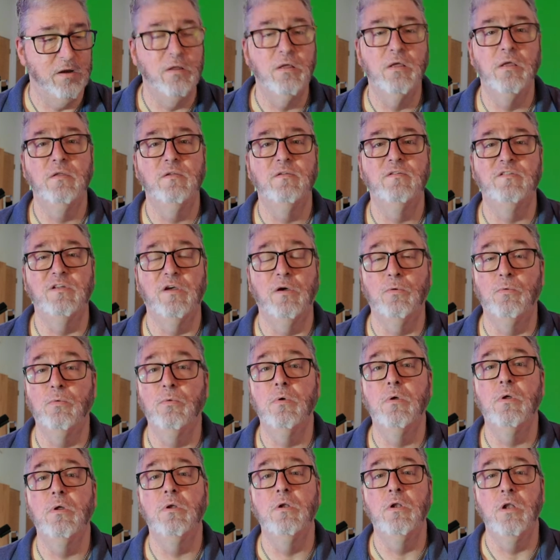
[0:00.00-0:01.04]
So
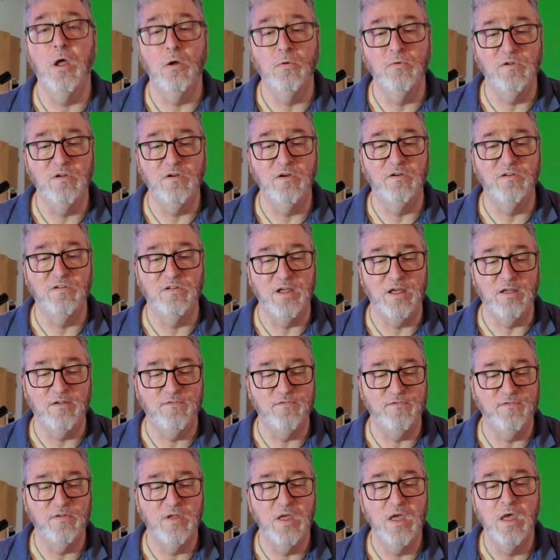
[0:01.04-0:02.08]
note to
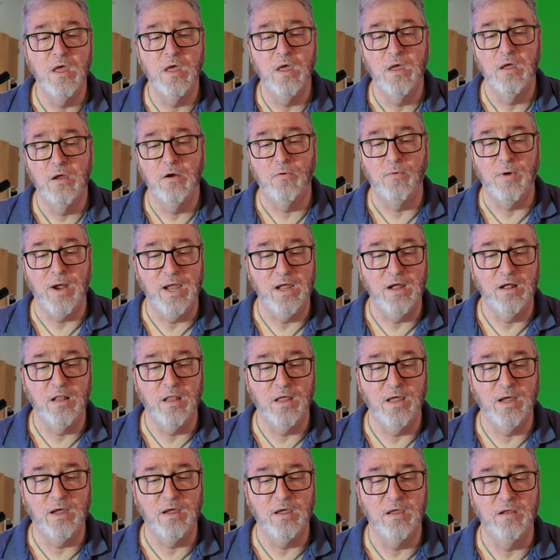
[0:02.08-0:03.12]
yourself, right
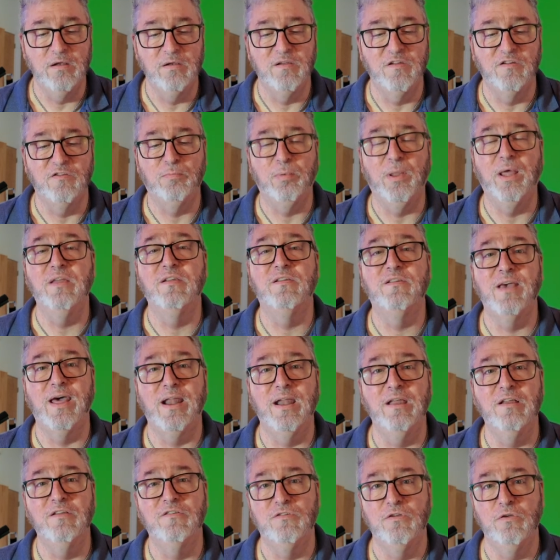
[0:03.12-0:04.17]
click, display
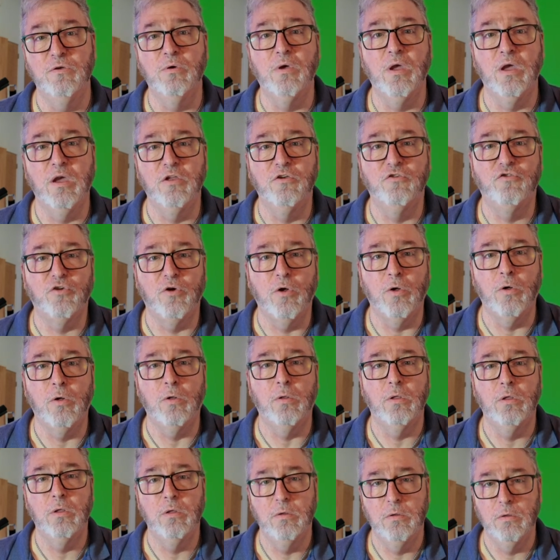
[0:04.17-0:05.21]
settings, you can
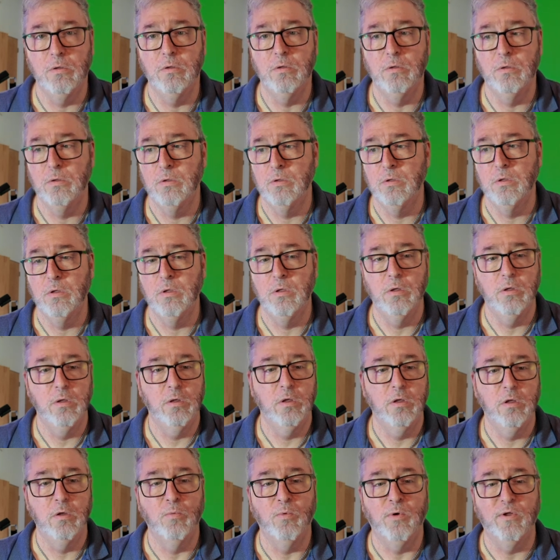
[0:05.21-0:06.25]
control
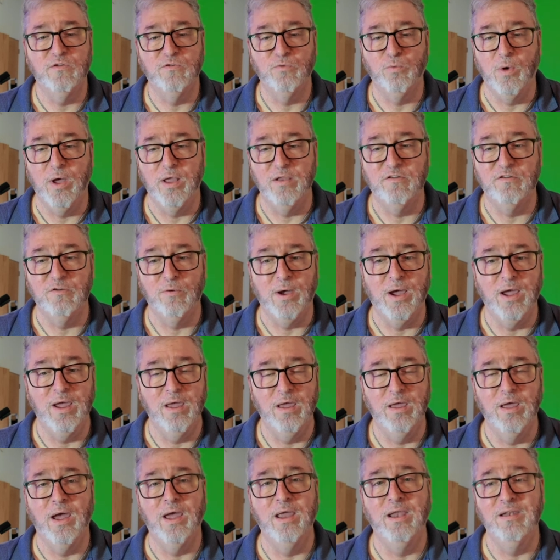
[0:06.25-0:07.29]
what's what. So I
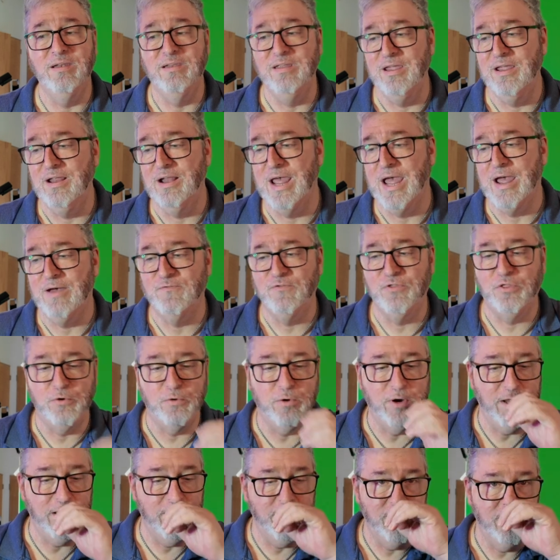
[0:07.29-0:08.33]
indeed have
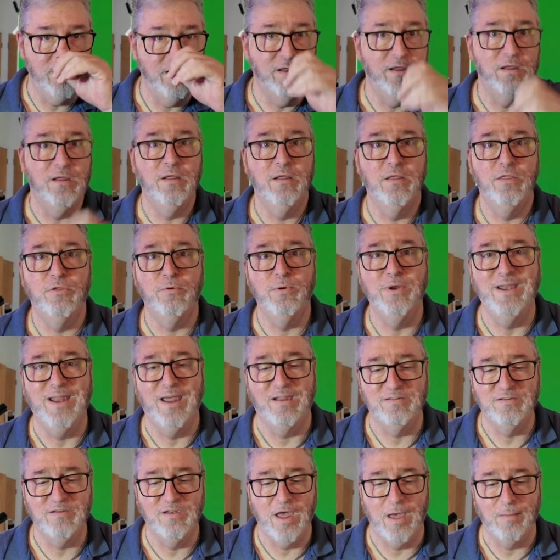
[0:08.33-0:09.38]
three
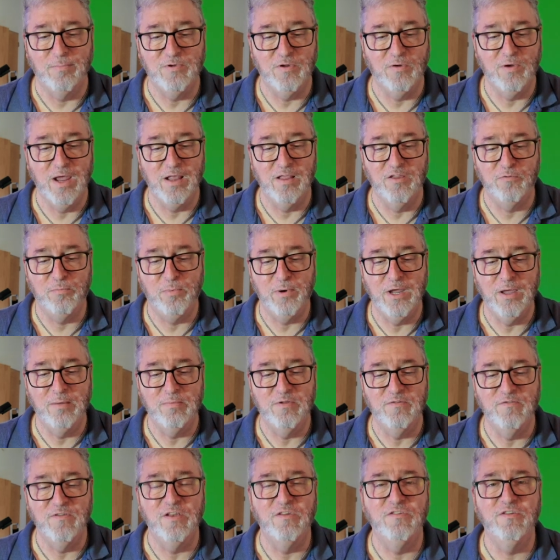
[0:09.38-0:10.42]
desktops. Okay, let's bring up
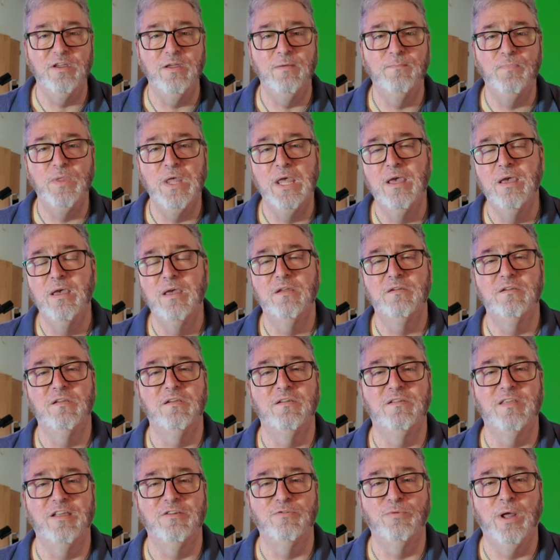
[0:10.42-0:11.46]
DaVinci. Since
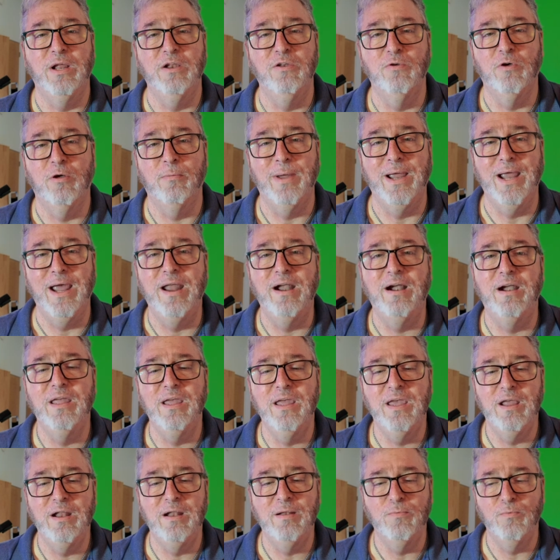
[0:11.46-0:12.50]
that's what I do all my editing
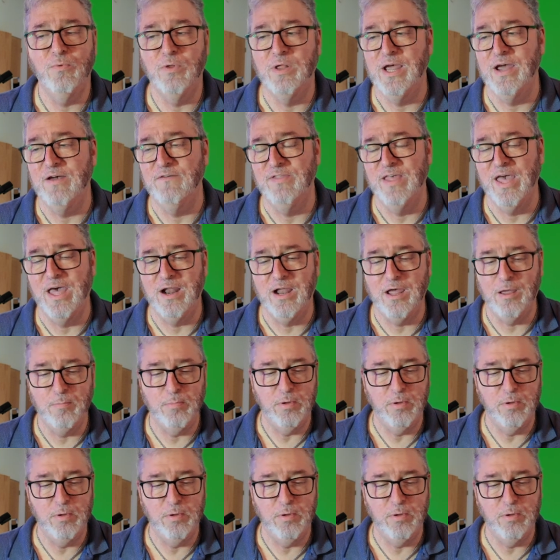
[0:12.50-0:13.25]
in, we'll have that up.